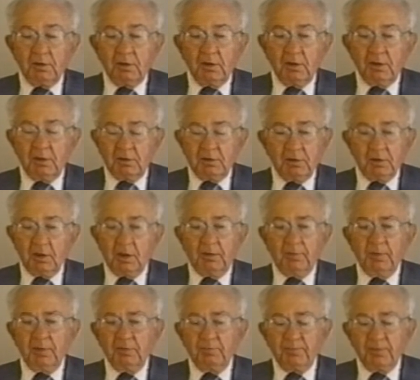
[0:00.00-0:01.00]
and I
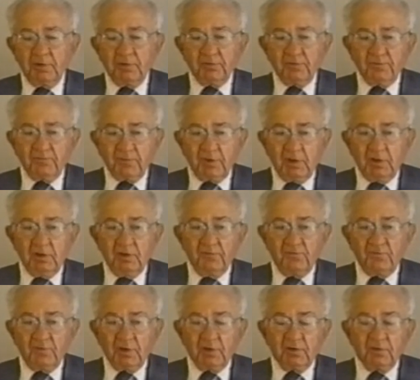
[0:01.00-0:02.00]
mean Pennsylvania,
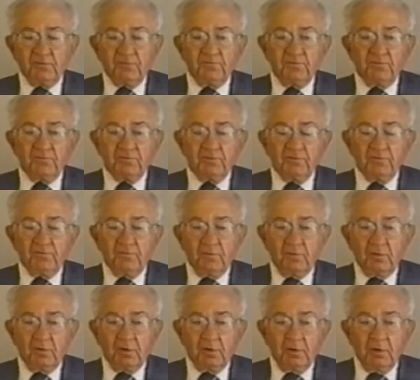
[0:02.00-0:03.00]
effective
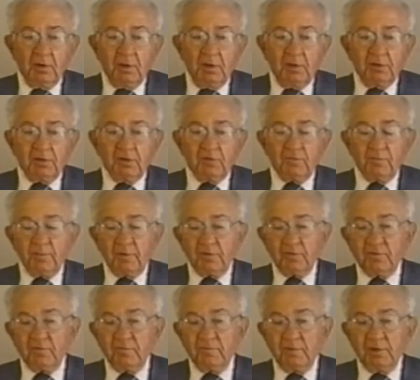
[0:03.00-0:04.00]
54. This
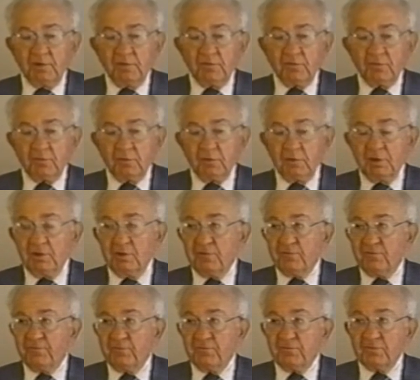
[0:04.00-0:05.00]
must have been as early as
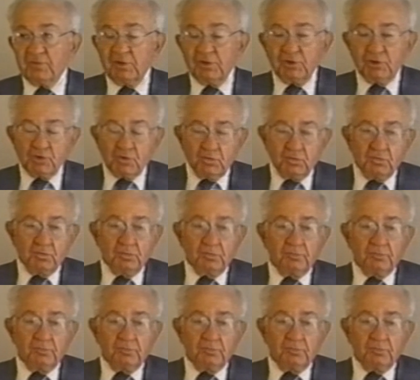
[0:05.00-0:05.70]
52.